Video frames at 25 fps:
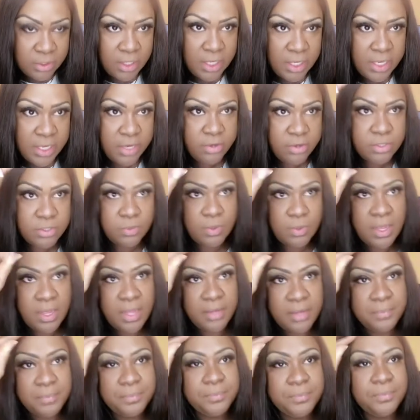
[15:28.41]
Here's why.
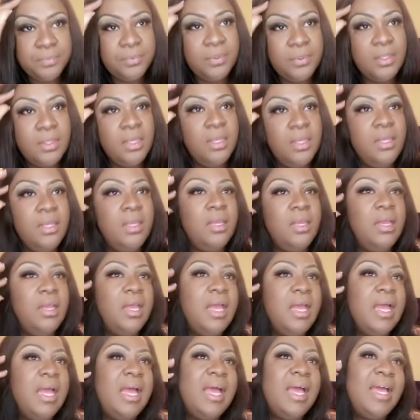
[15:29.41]

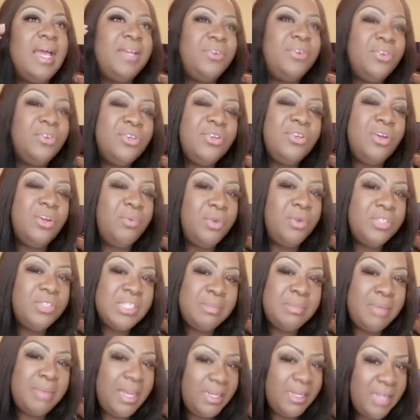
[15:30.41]
I know you don't want
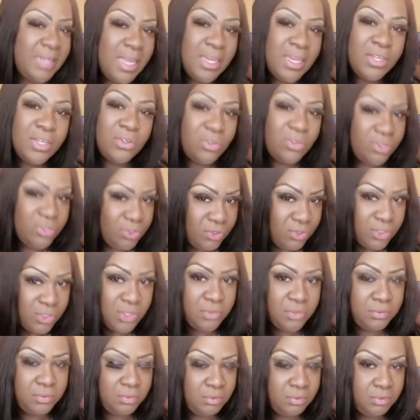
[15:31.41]
somebody knocking on your
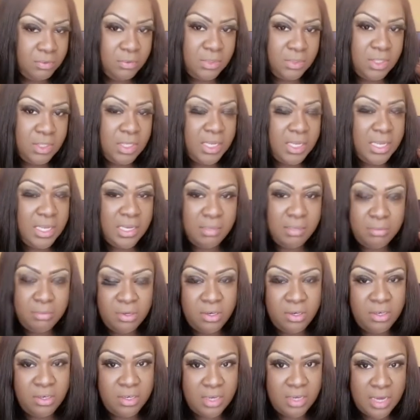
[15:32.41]
door in the middle
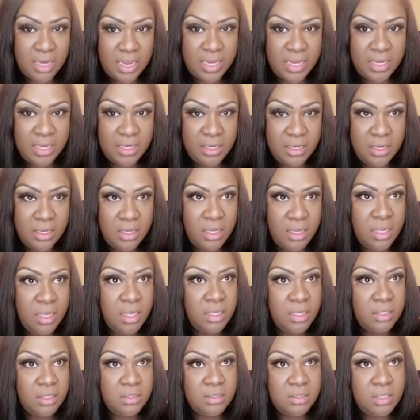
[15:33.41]
of the night
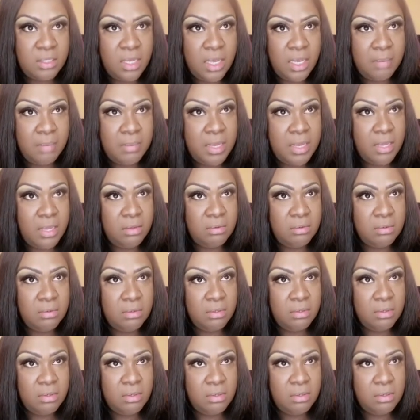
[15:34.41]
talking about
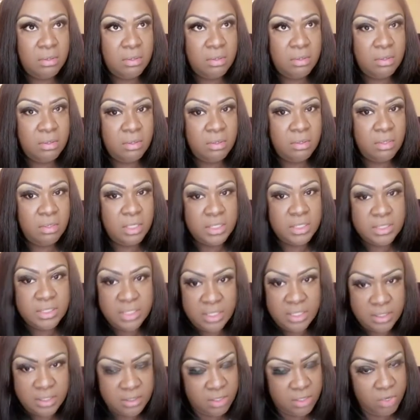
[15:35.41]
the
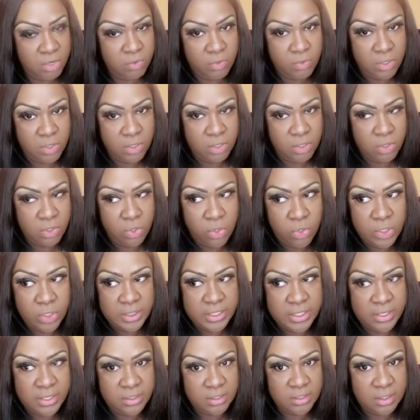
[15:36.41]
sink don't work or
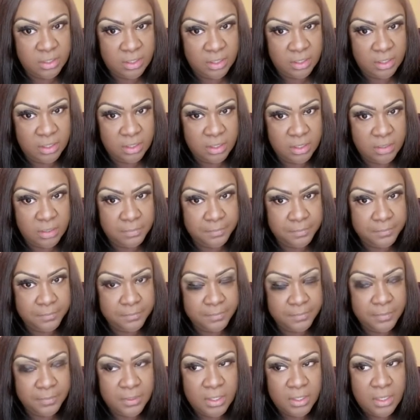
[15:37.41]
there's a leak.
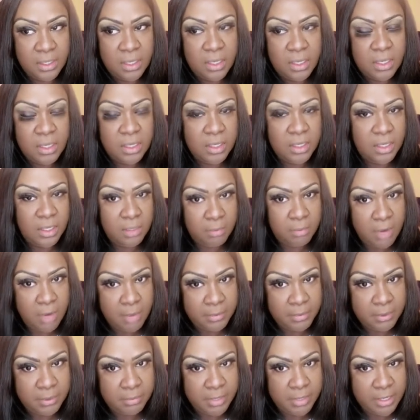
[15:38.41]
Get a
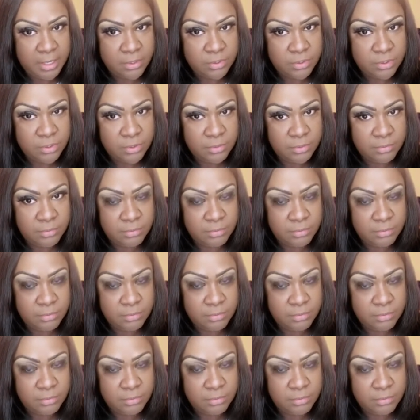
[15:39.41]
property manager.